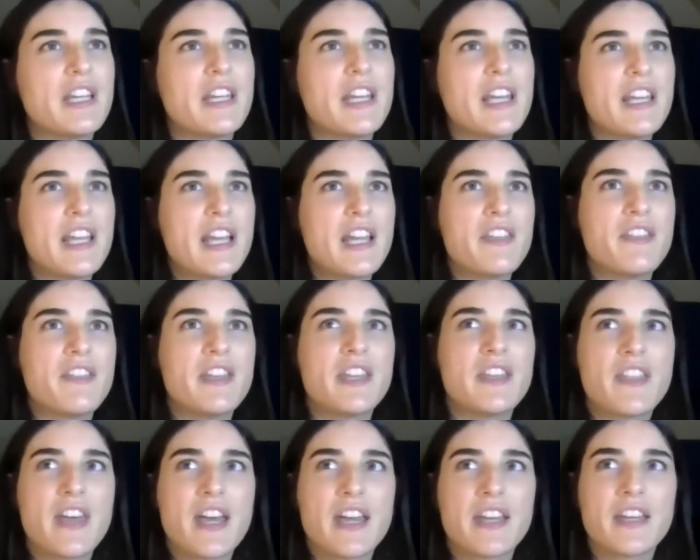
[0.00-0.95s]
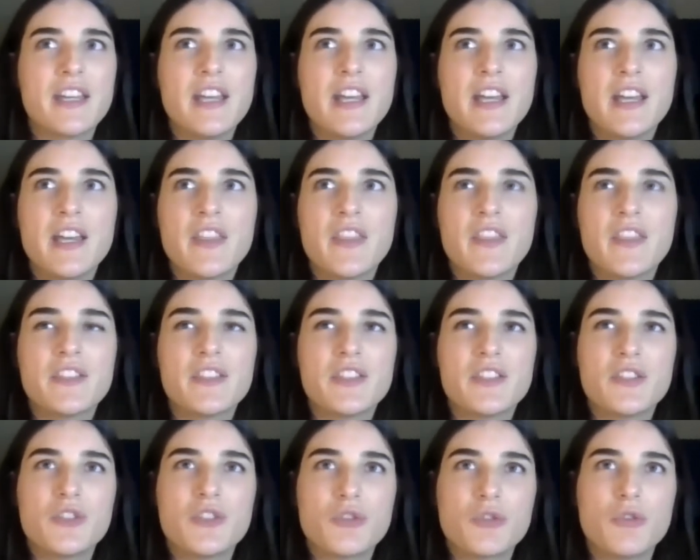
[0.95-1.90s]
And I think that this
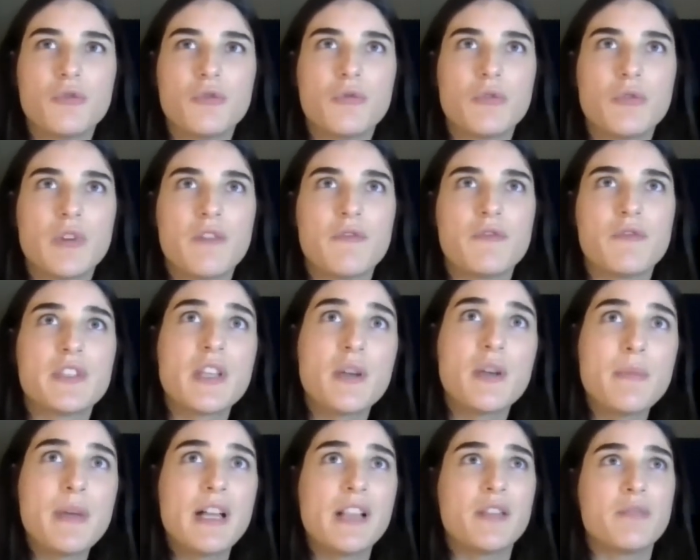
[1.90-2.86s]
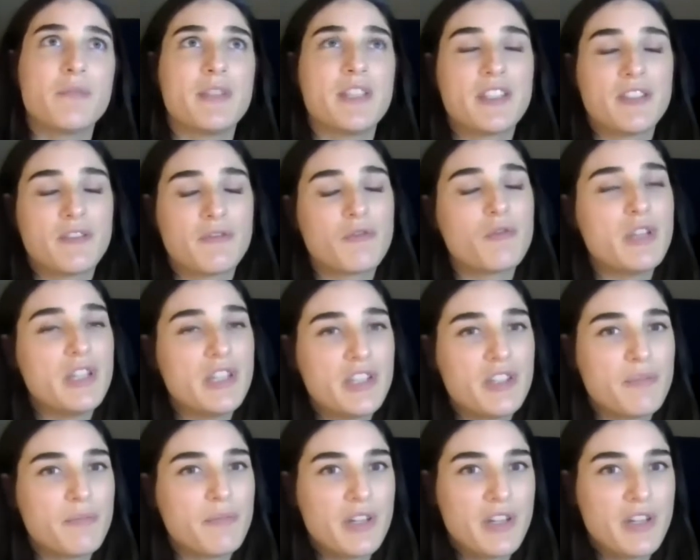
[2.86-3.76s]
is true of some elements of queenship,